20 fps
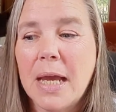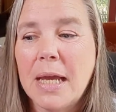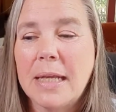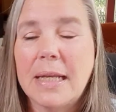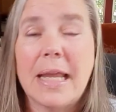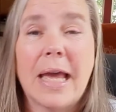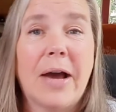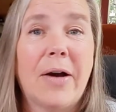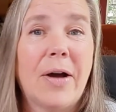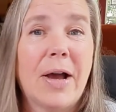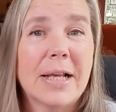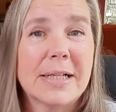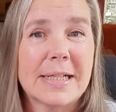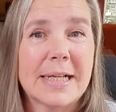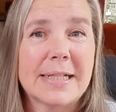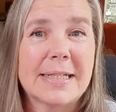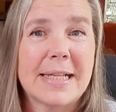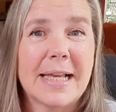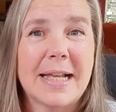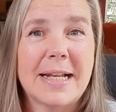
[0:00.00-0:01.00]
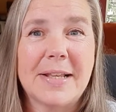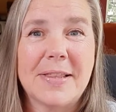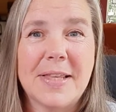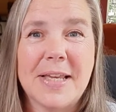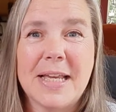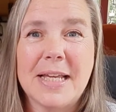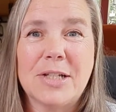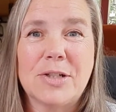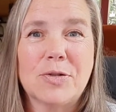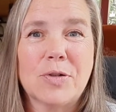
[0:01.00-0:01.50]
Now, as I said in the
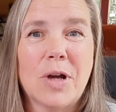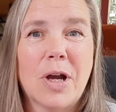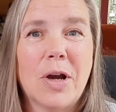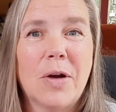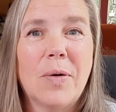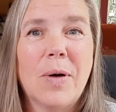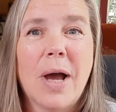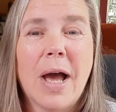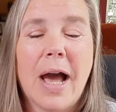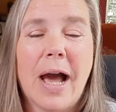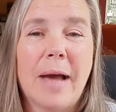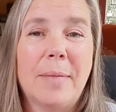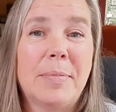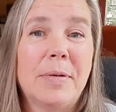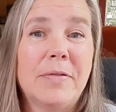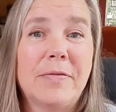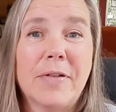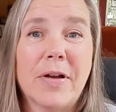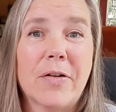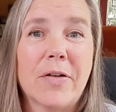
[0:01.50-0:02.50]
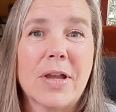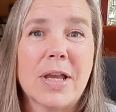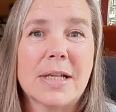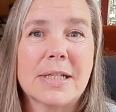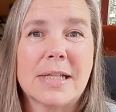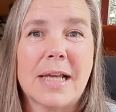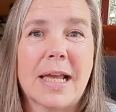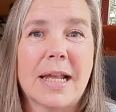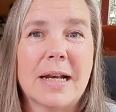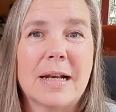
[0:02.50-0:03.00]
intro, I've been very
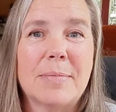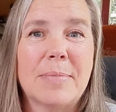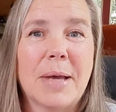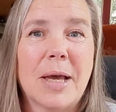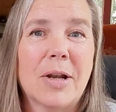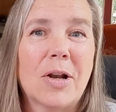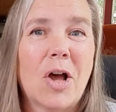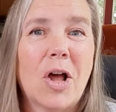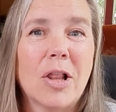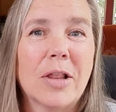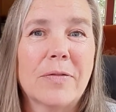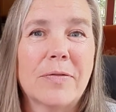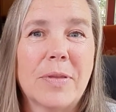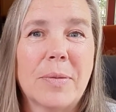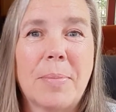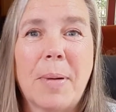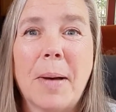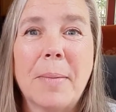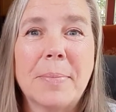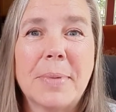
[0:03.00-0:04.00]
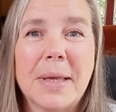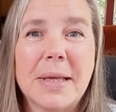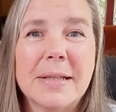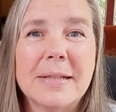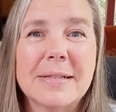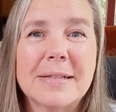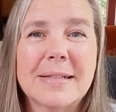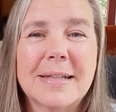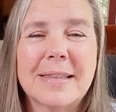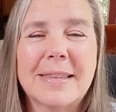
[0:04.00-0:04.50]
excited about all of the
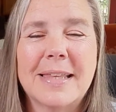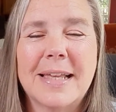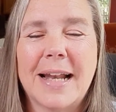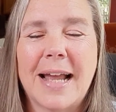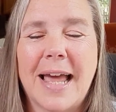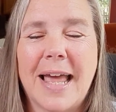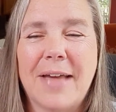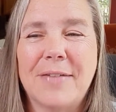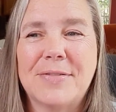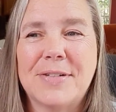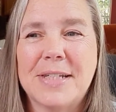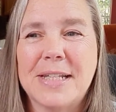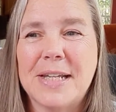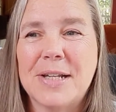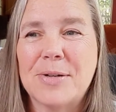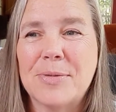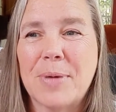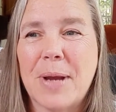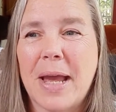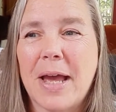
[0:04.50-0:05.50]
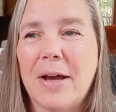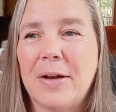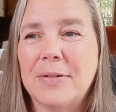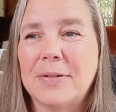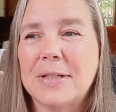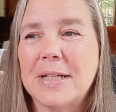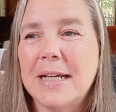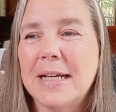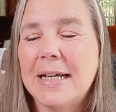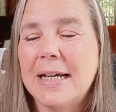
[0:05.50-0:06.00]
pumpkins that I have seen
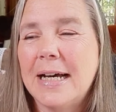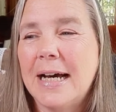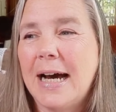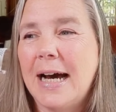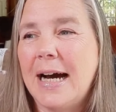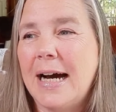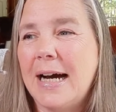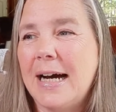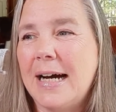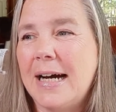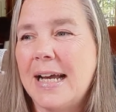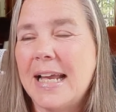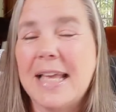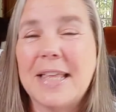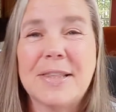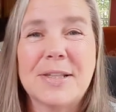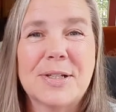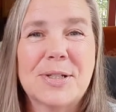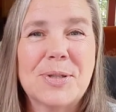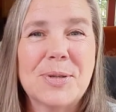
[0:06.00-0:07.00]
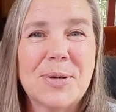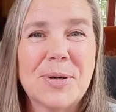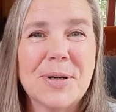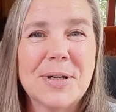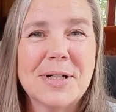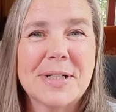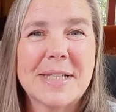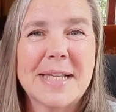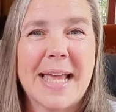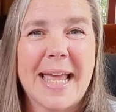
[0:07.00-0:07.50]
around in the
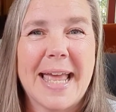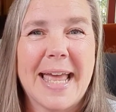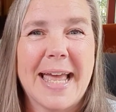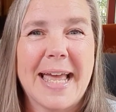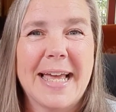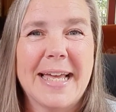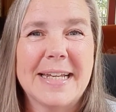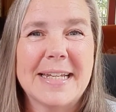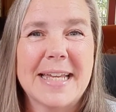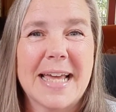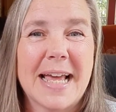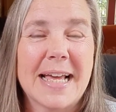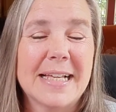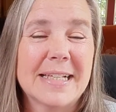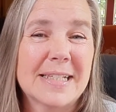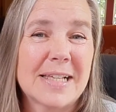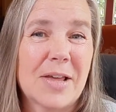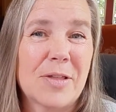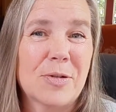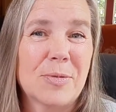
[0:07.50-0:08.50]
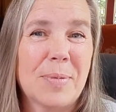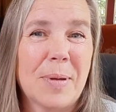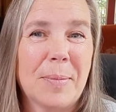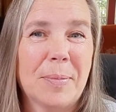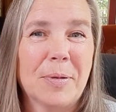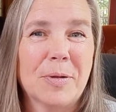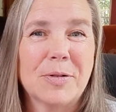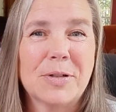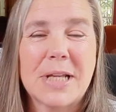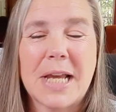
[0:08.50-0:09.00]
stores and as other
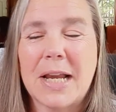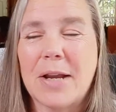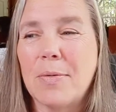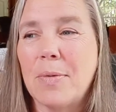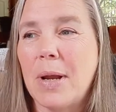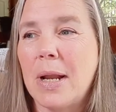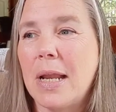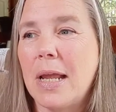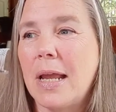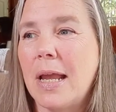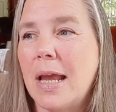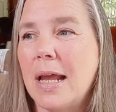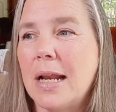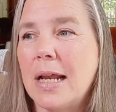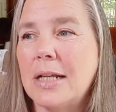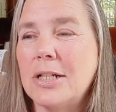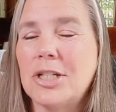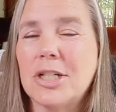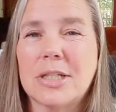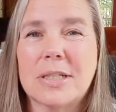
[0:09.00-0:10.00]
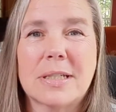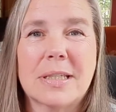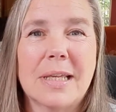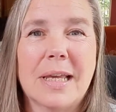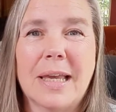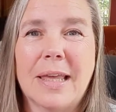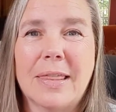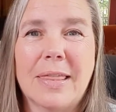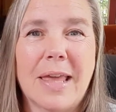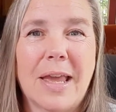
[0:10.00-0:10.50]
people are decorating, and I just
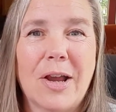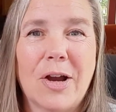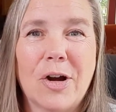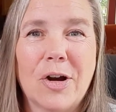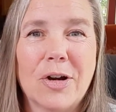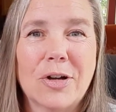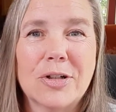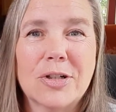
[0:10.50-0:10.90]
think they are